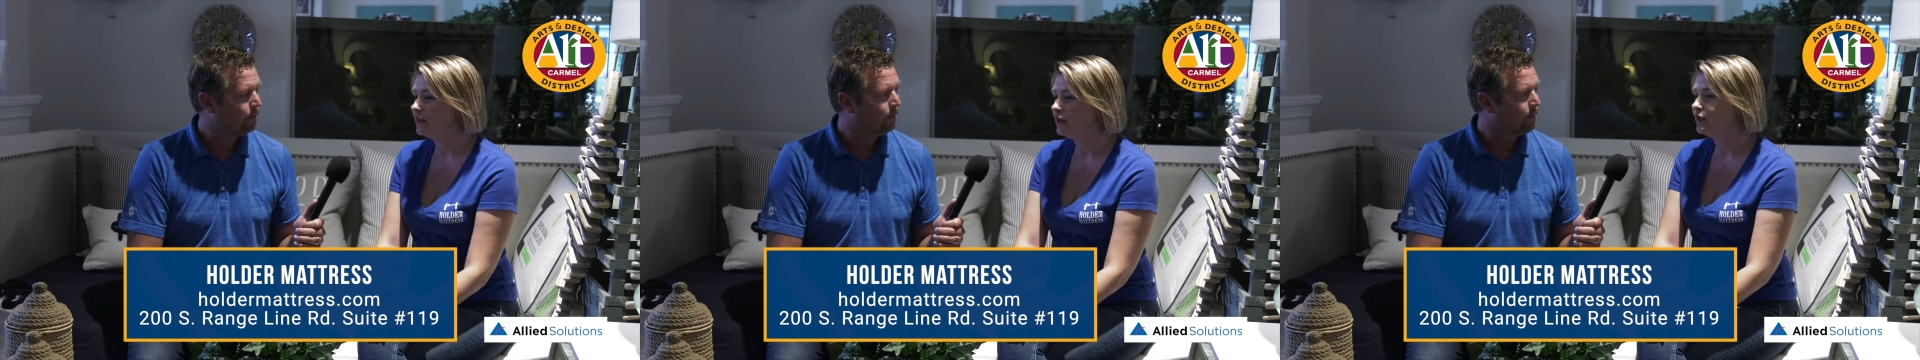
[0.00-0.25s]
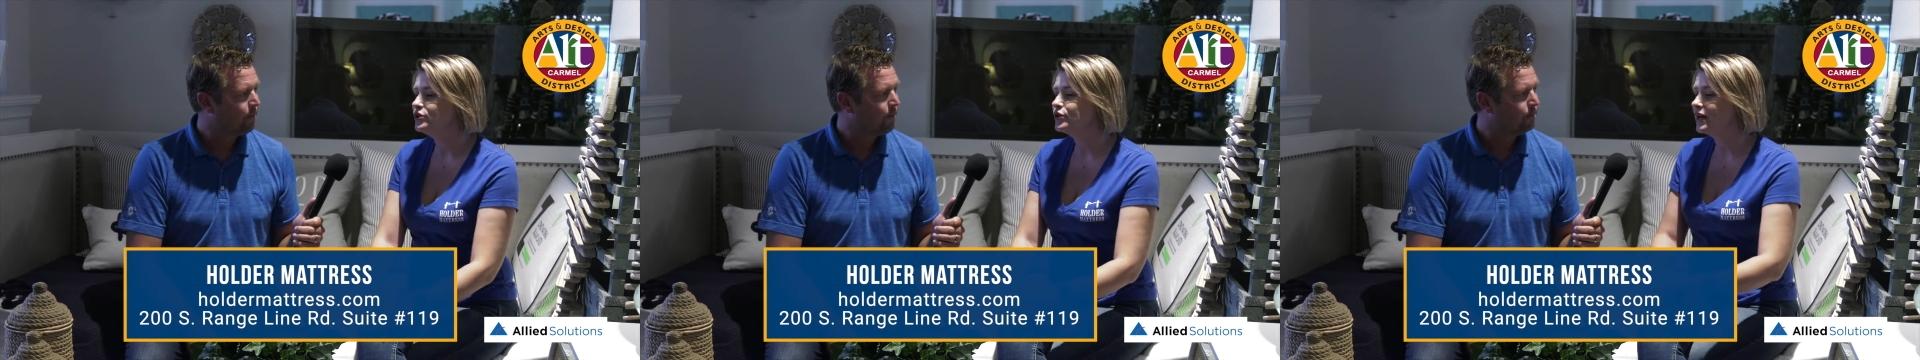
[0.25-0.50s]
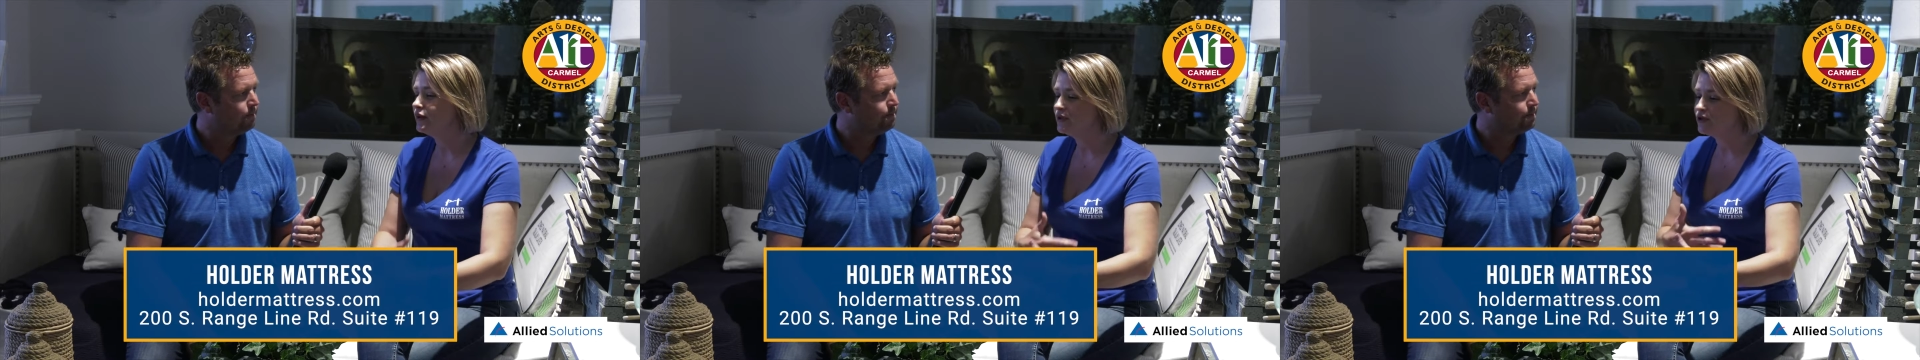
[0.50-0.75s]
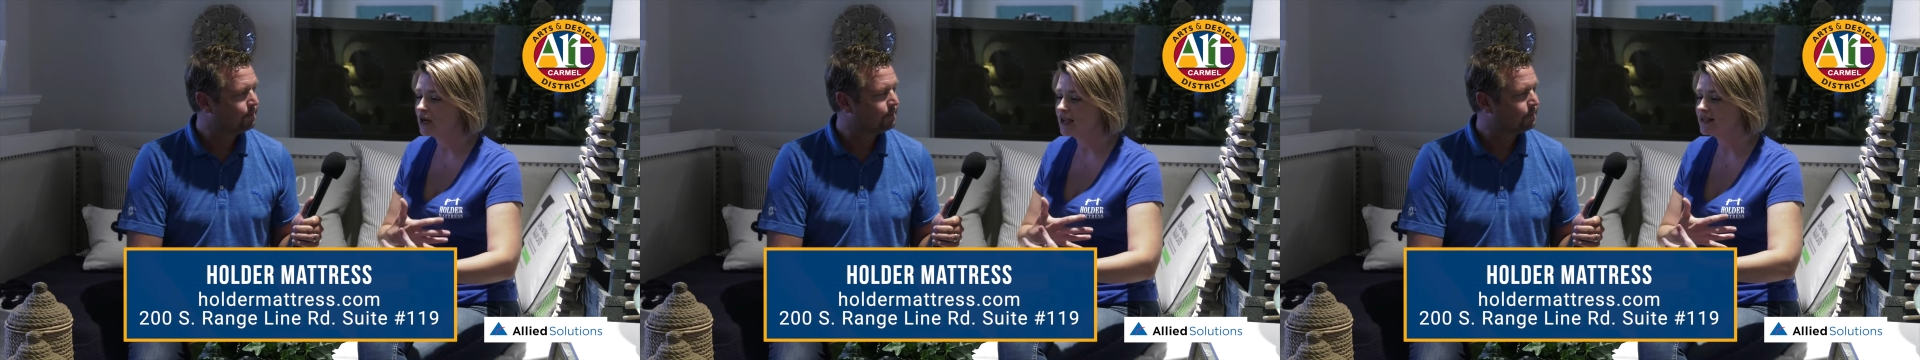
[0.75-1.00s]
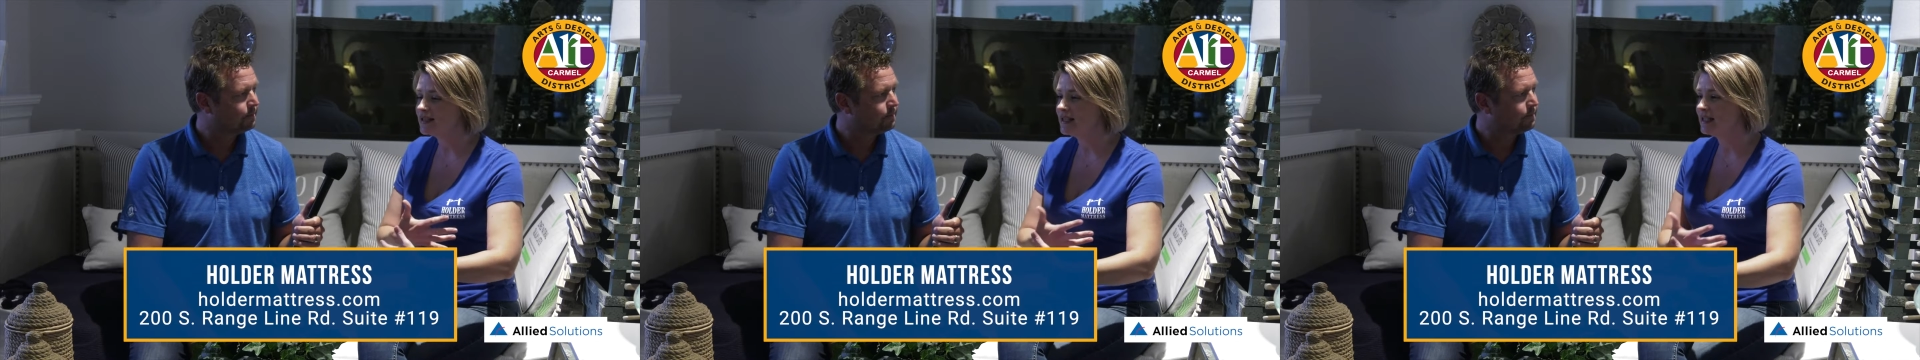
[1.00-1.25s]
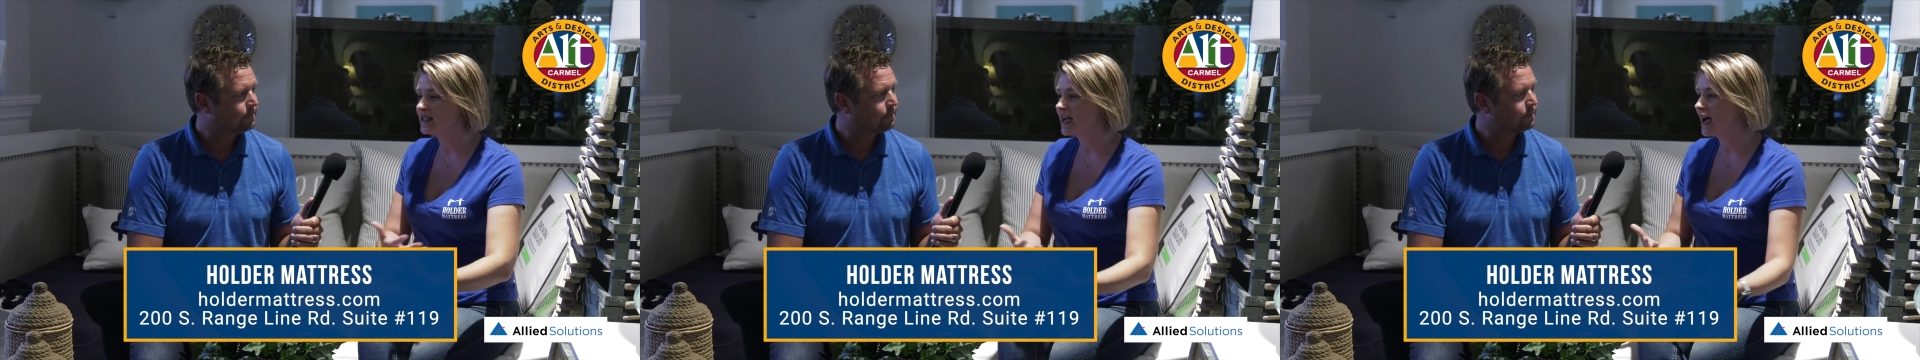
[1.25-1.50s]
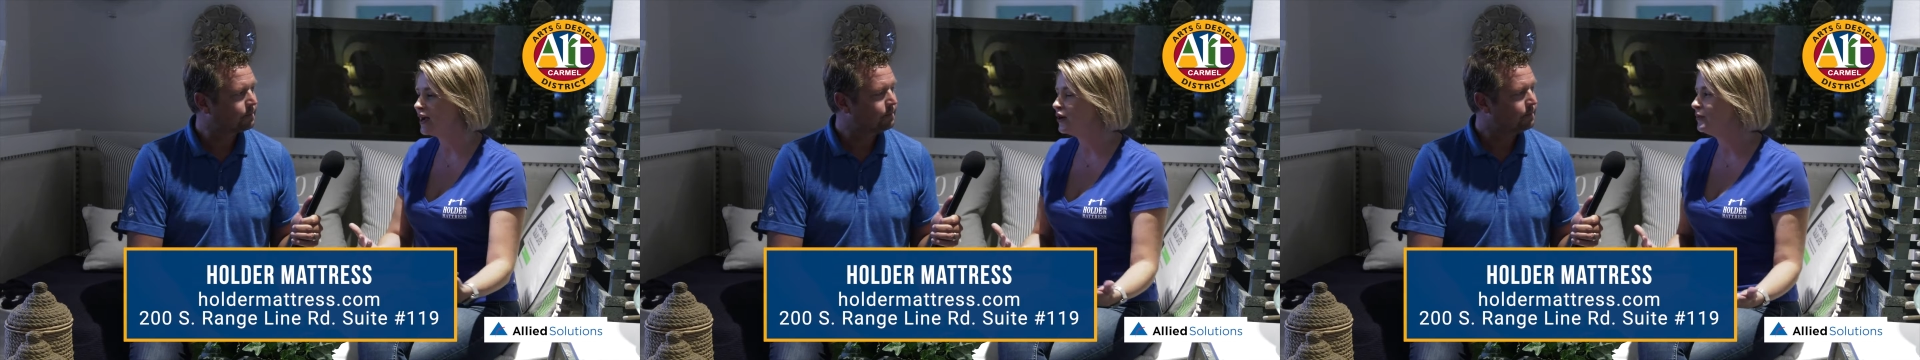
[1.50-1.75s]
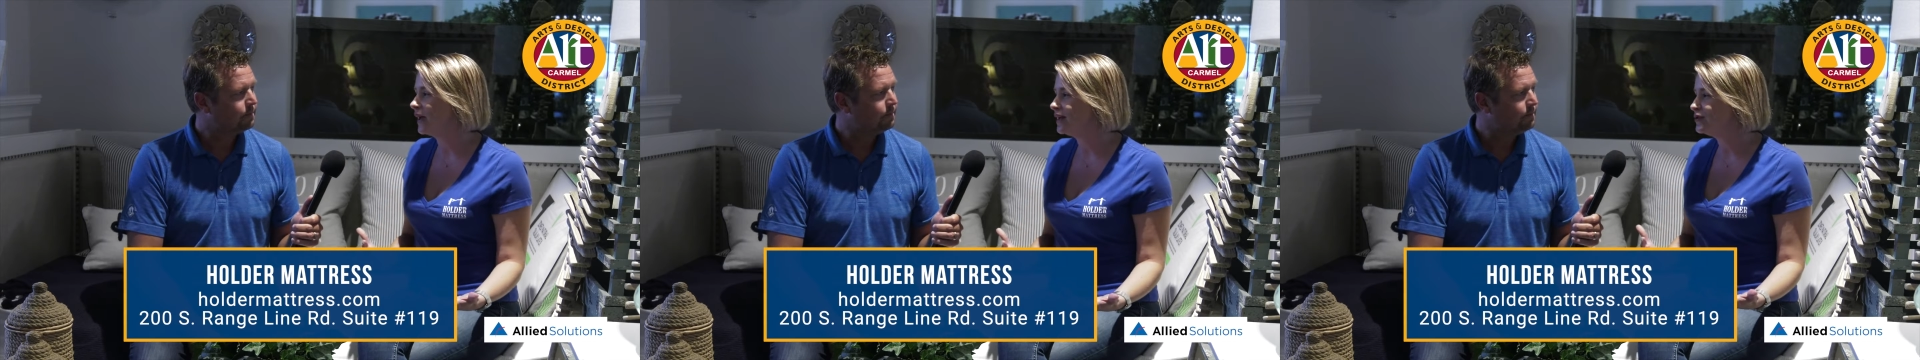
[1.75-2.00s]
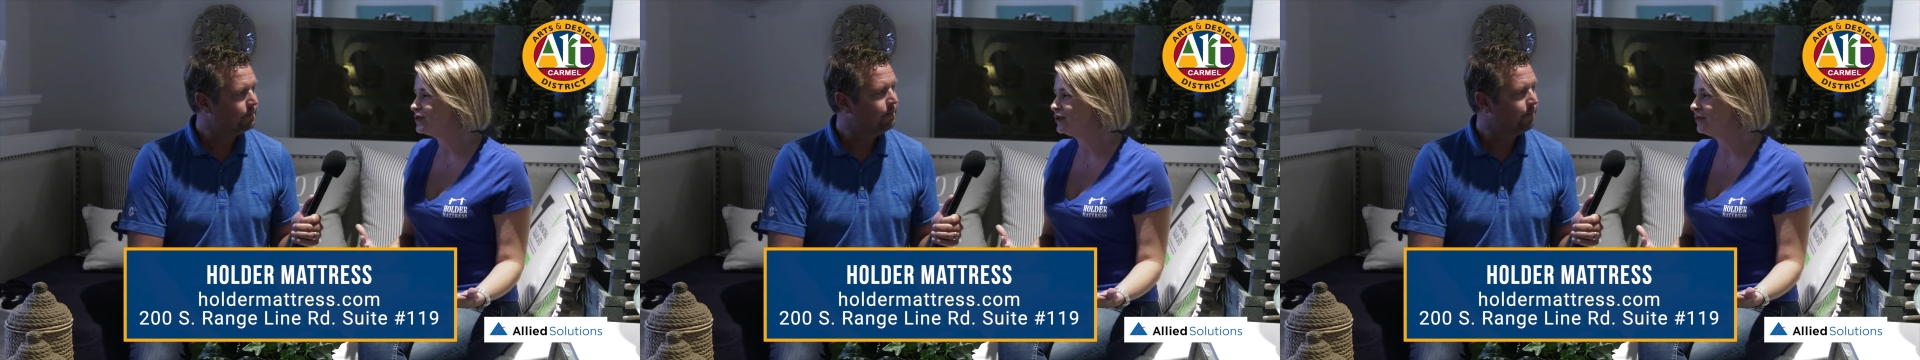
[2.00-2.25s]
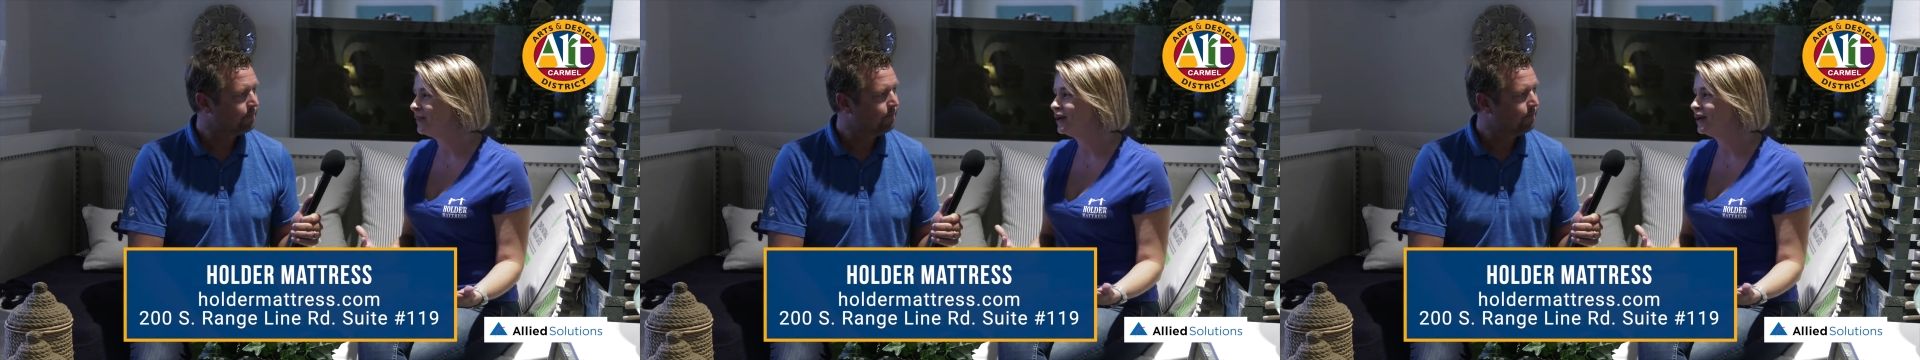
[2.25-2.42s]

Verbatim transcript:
Speaker 1: I mean, we try to address the entire bedroom,